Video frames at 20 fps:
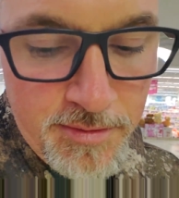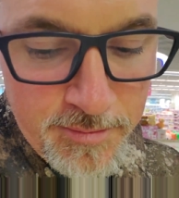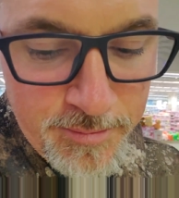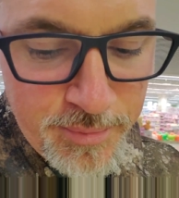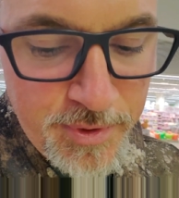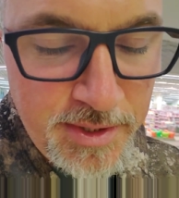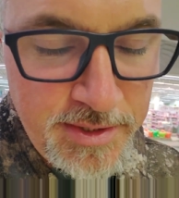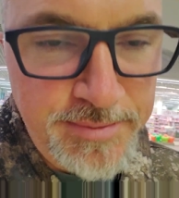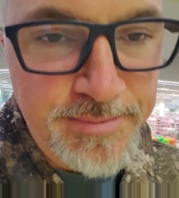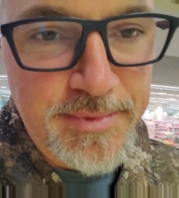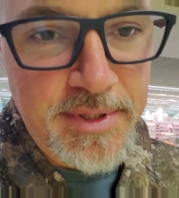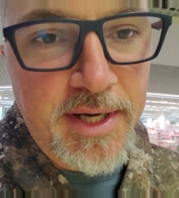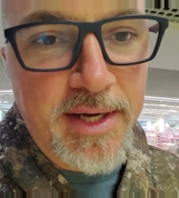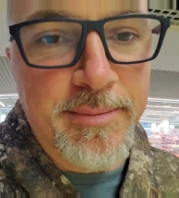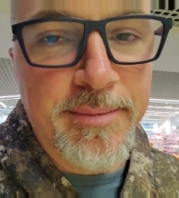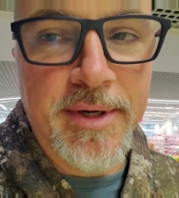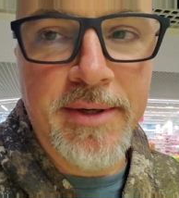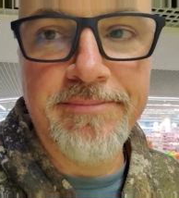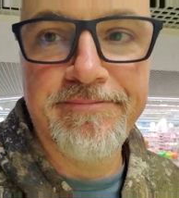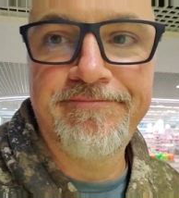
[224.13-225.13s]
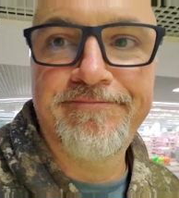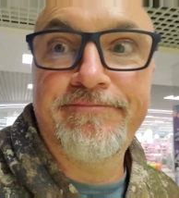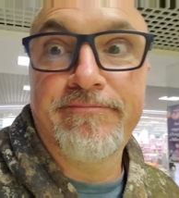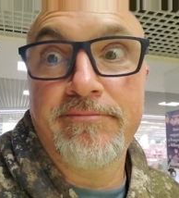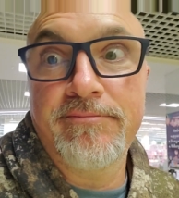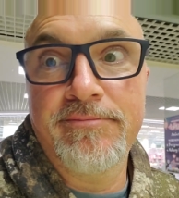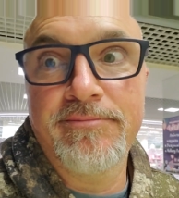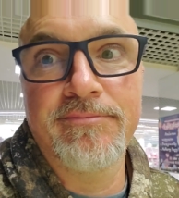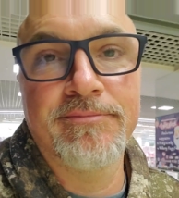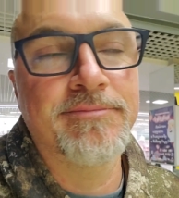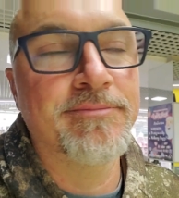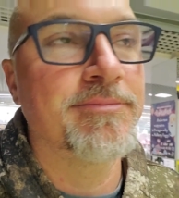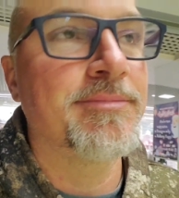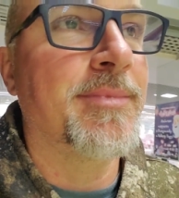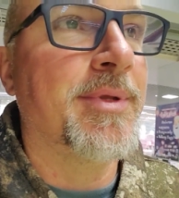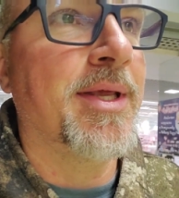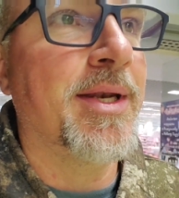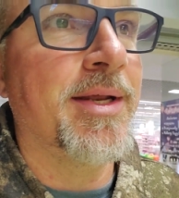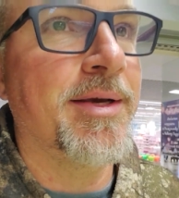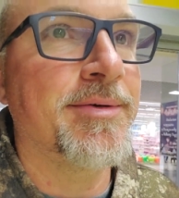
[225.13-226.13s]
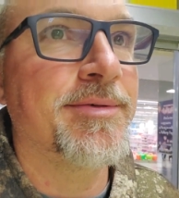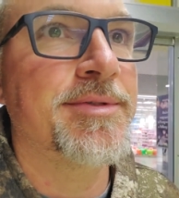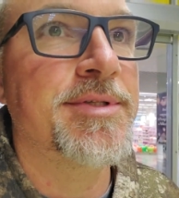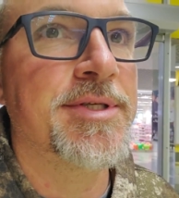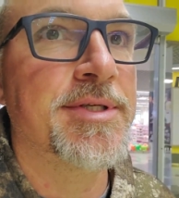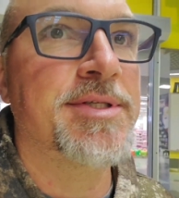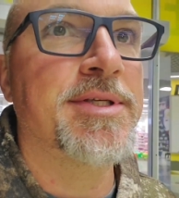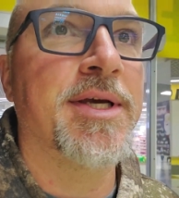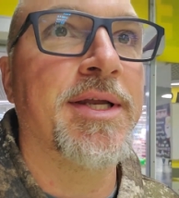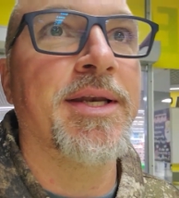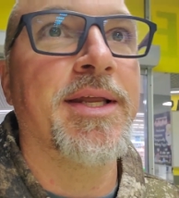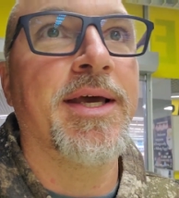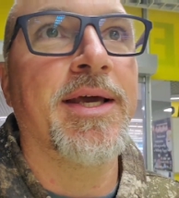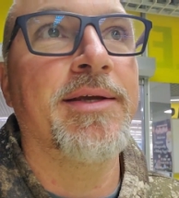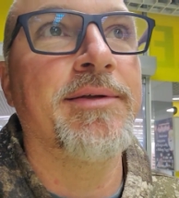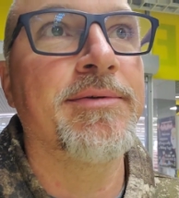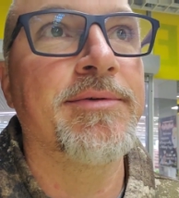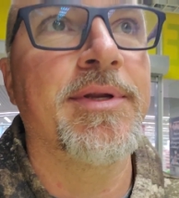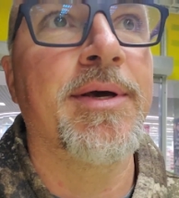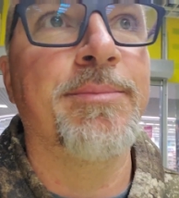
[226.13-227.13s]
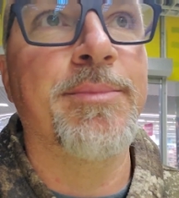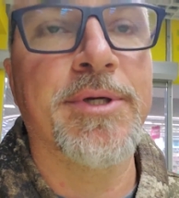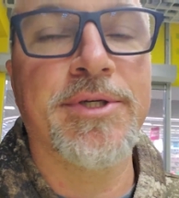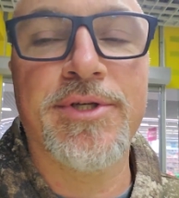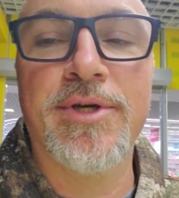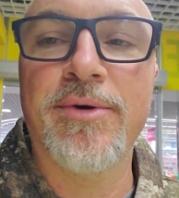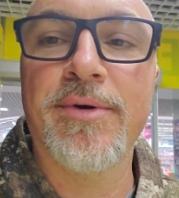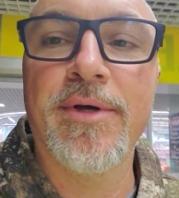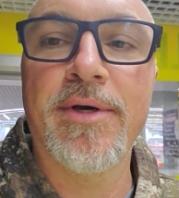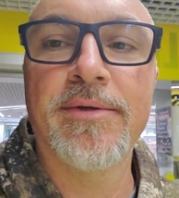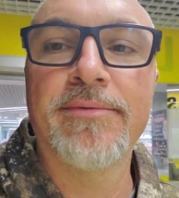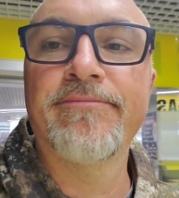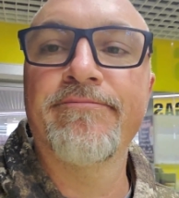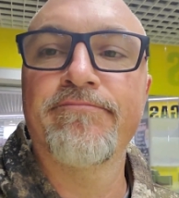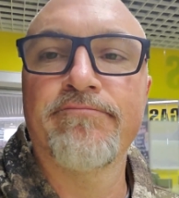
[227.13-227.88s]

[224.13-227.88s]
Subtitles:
break some time up. You know, it's a Sunday, not much going on.